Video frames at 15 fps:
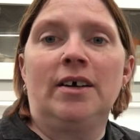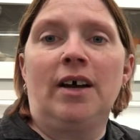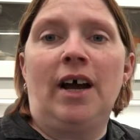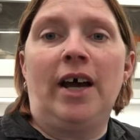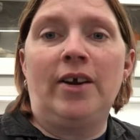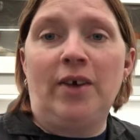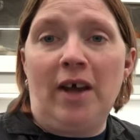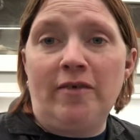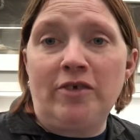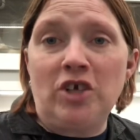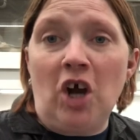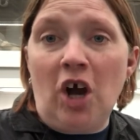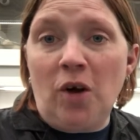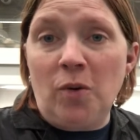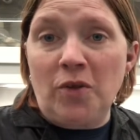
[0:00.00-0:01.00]
I don't have a
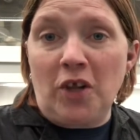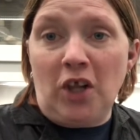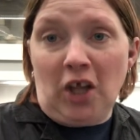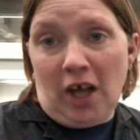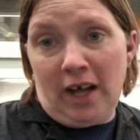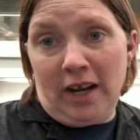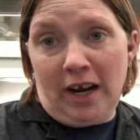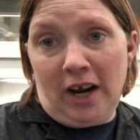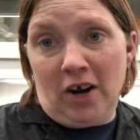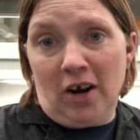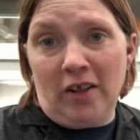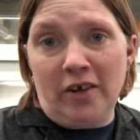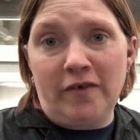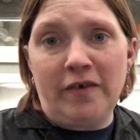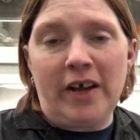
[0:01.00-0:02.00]
dog with a lot of hair
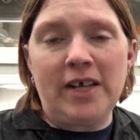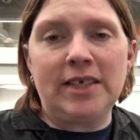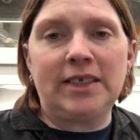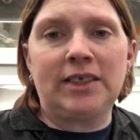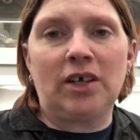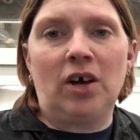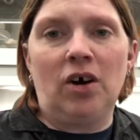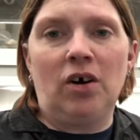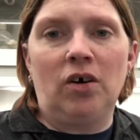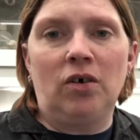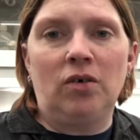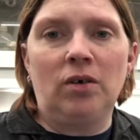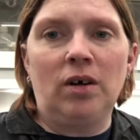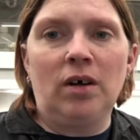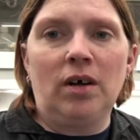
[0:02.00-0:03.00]
on their face,
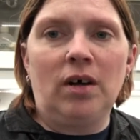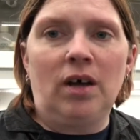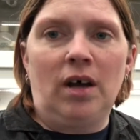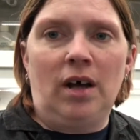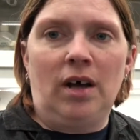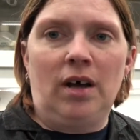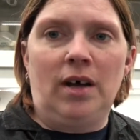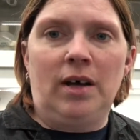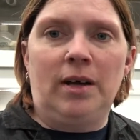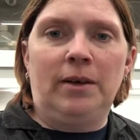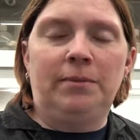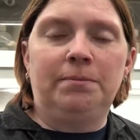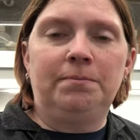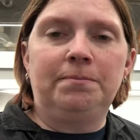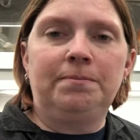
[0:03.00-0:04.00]
so
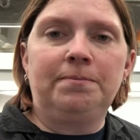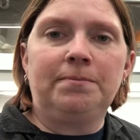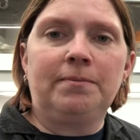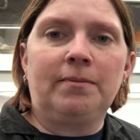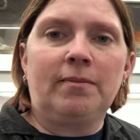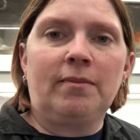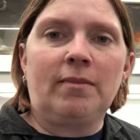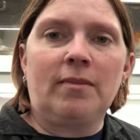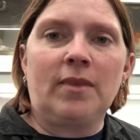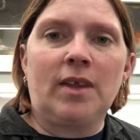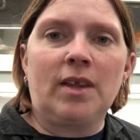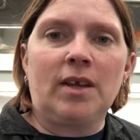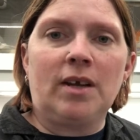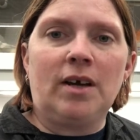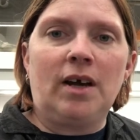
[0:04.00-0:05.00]
um,
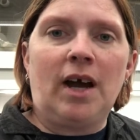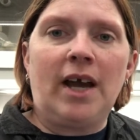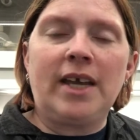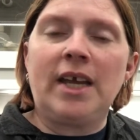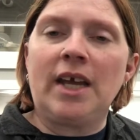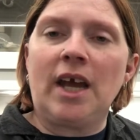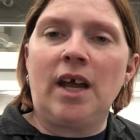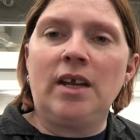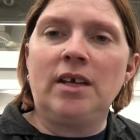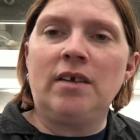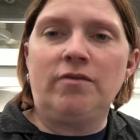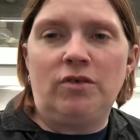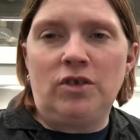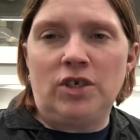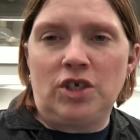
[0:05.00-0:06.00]
I can kind of
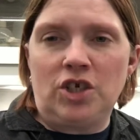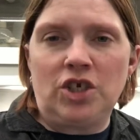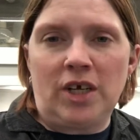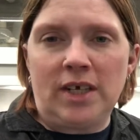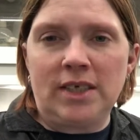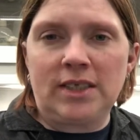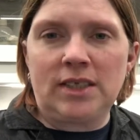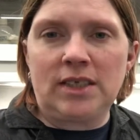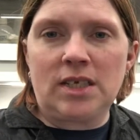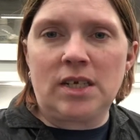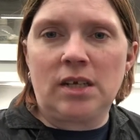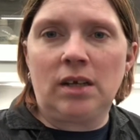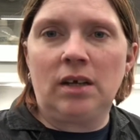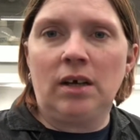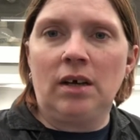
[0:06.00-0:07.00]
give you the
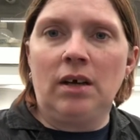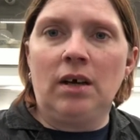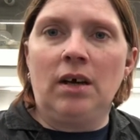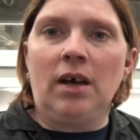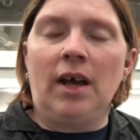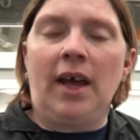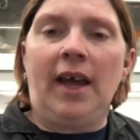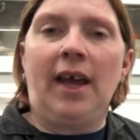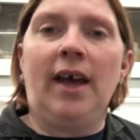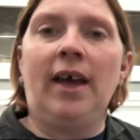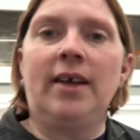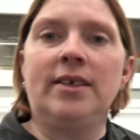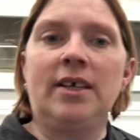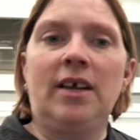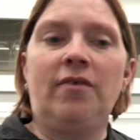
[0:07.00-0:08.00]
gist
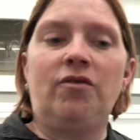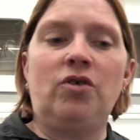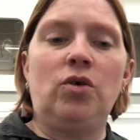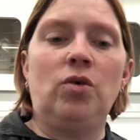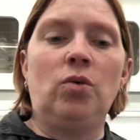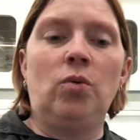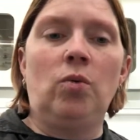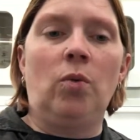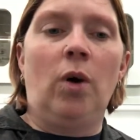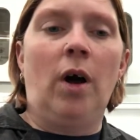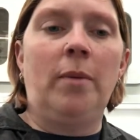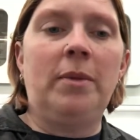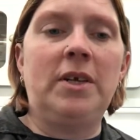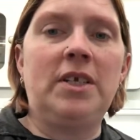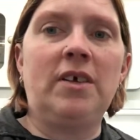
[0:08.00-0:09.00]
and if you
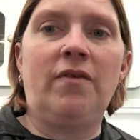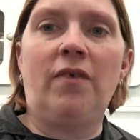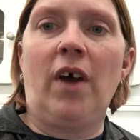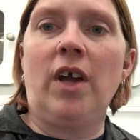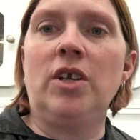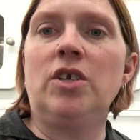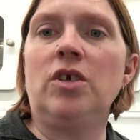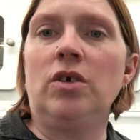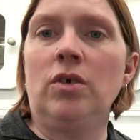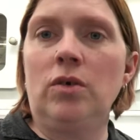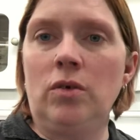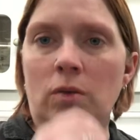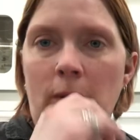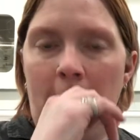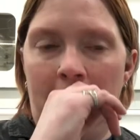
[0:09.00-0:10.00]
want me to find
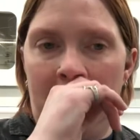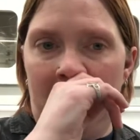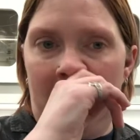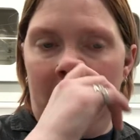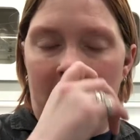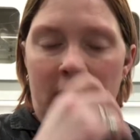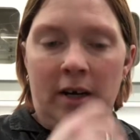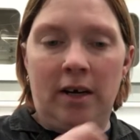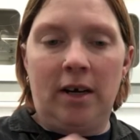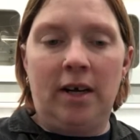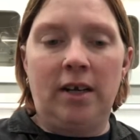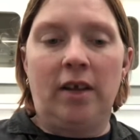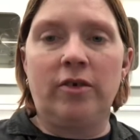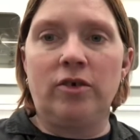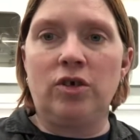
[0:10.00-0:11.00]
you uh,
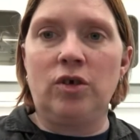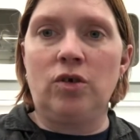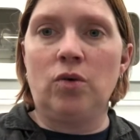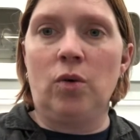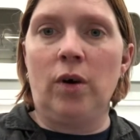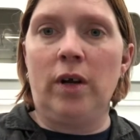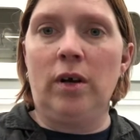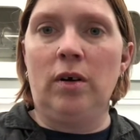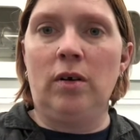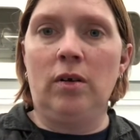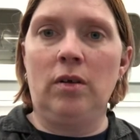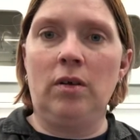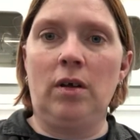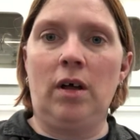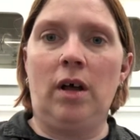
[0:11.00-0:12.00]
another
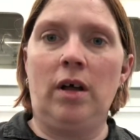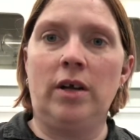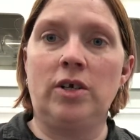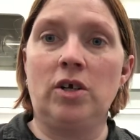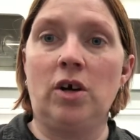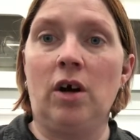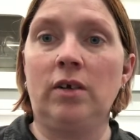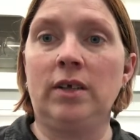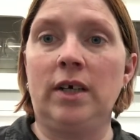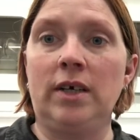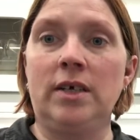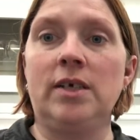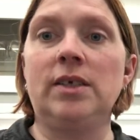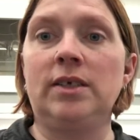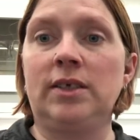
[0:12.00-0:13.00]
tutorial on a dog that
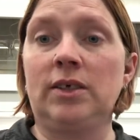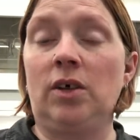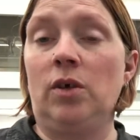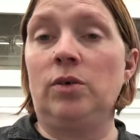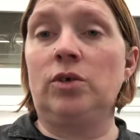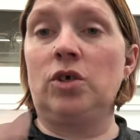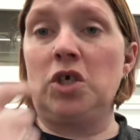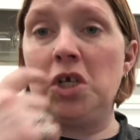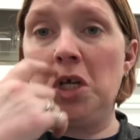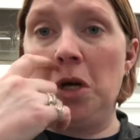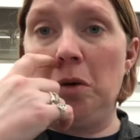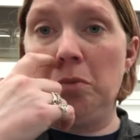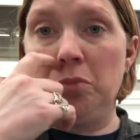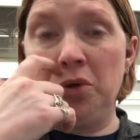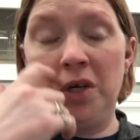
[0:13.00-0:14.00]
is closer to your
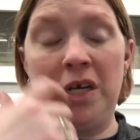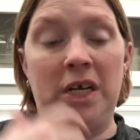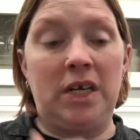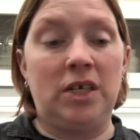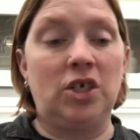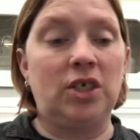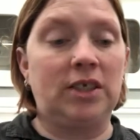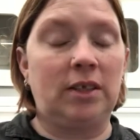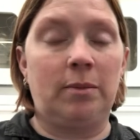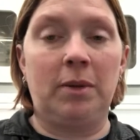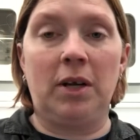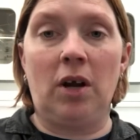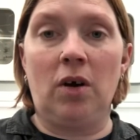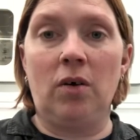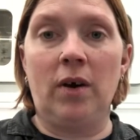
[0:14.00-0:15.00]
breed, just let me
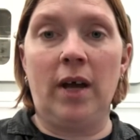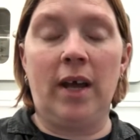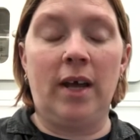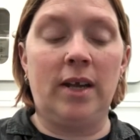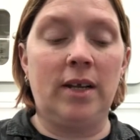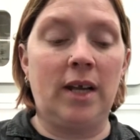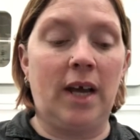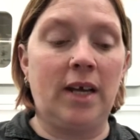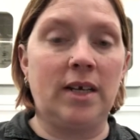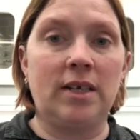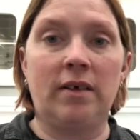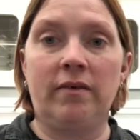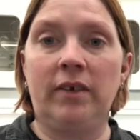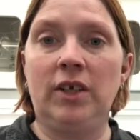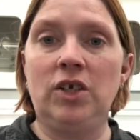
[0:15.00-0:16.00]
know and I can
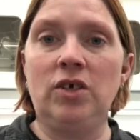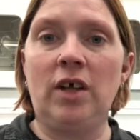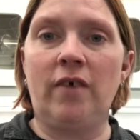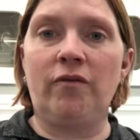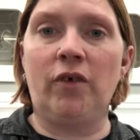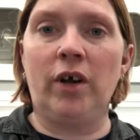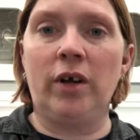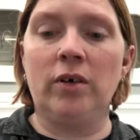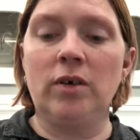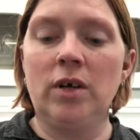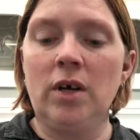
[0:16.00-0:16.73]
definitely do that for you.